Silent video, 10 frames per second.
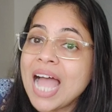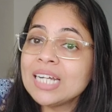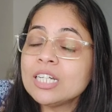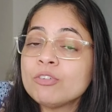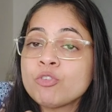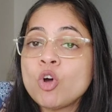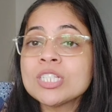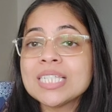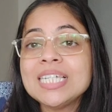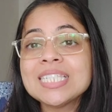And of
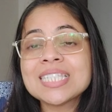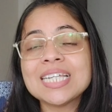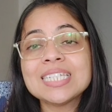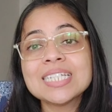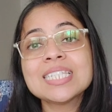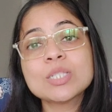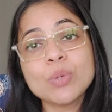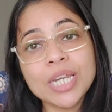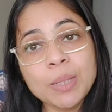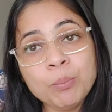course, each sentence is
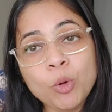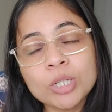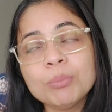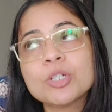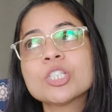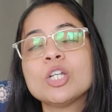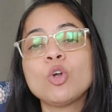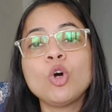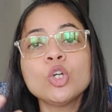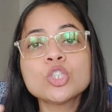very important because there
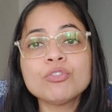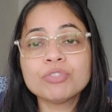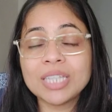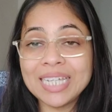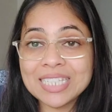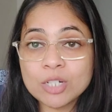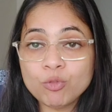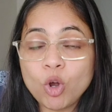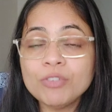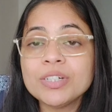are lots of things
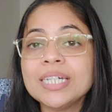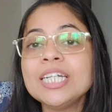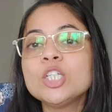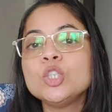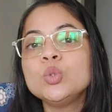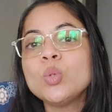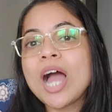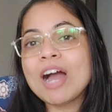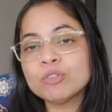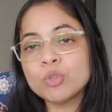involved in it. You
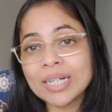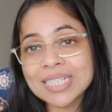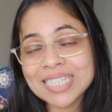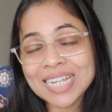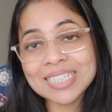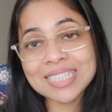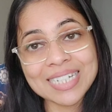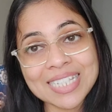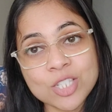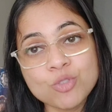have to understand the
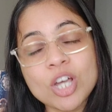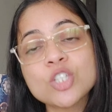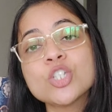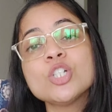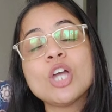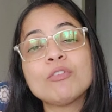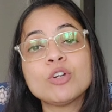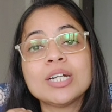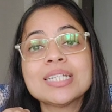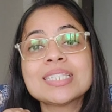sentence structure. You have
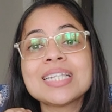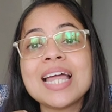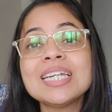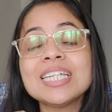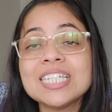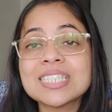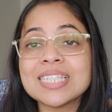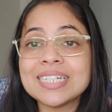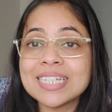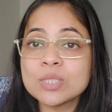to understand each
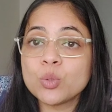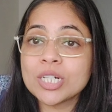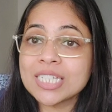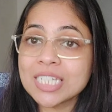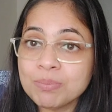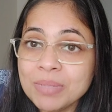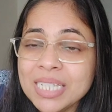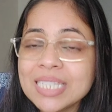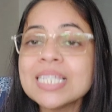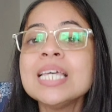sentence, what it
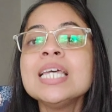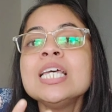means,